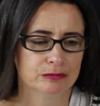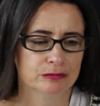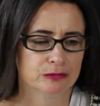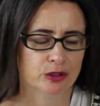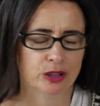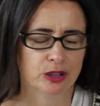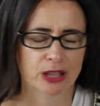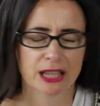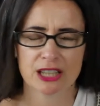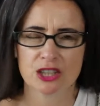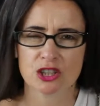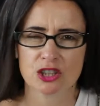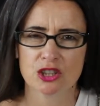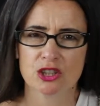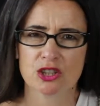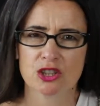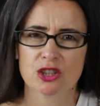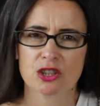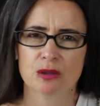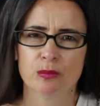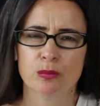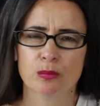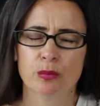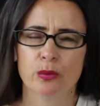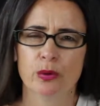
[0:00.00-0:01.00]

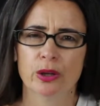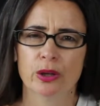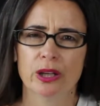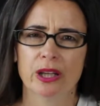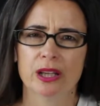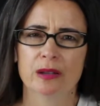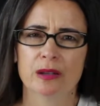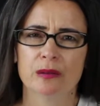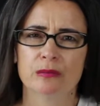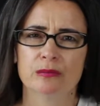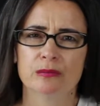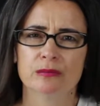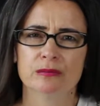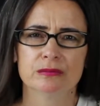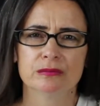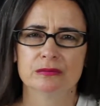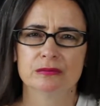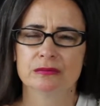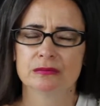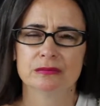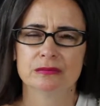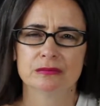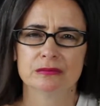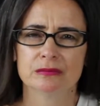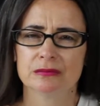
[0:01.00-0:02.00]
relationship where
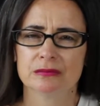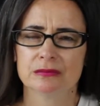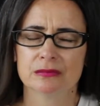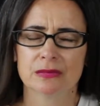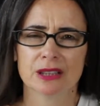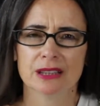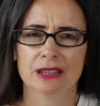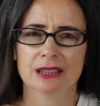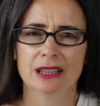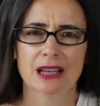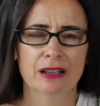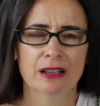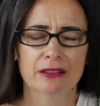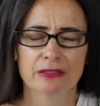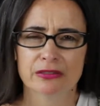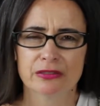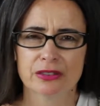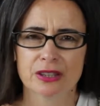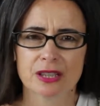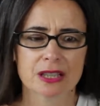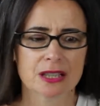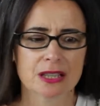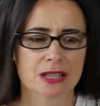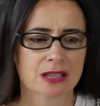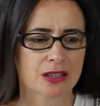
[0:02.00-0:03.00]
love
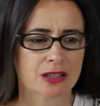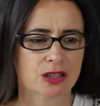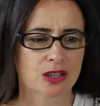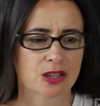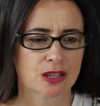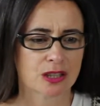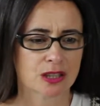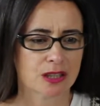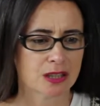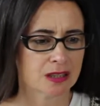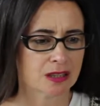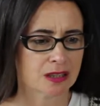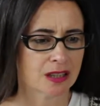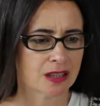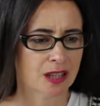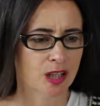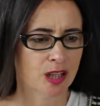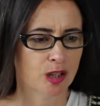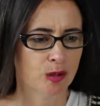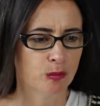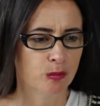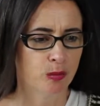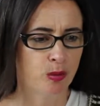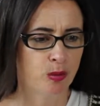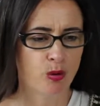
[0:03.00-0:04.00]
is just
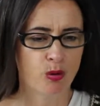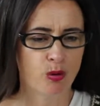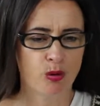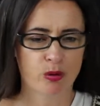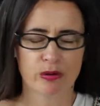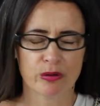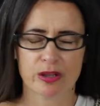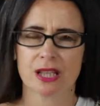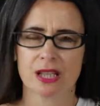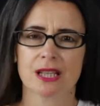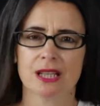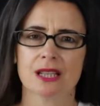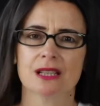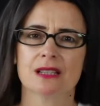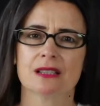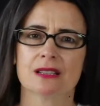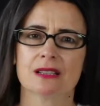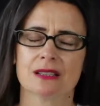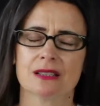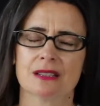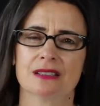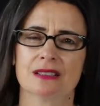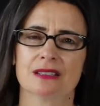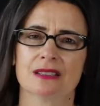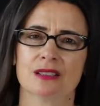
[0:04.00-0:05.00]
pouring
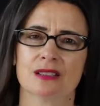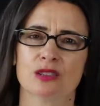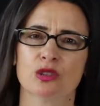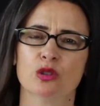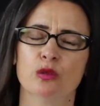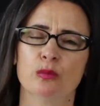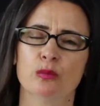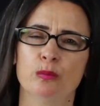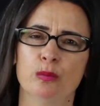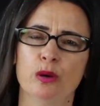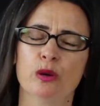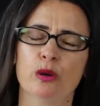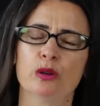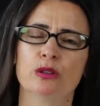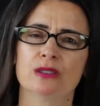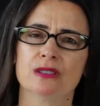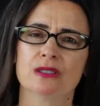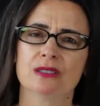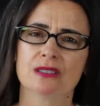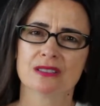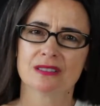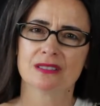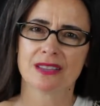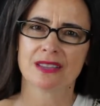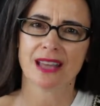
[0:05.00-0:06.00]
into your
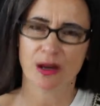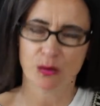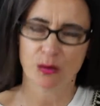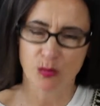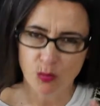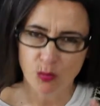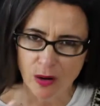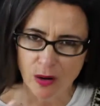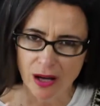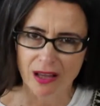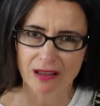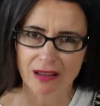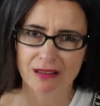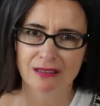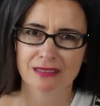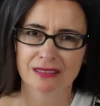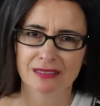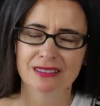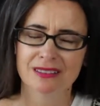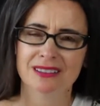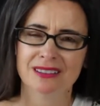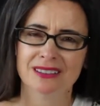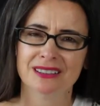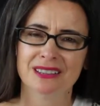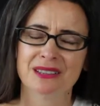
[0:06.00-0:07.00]
bond, that
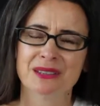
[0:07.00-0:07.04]
well,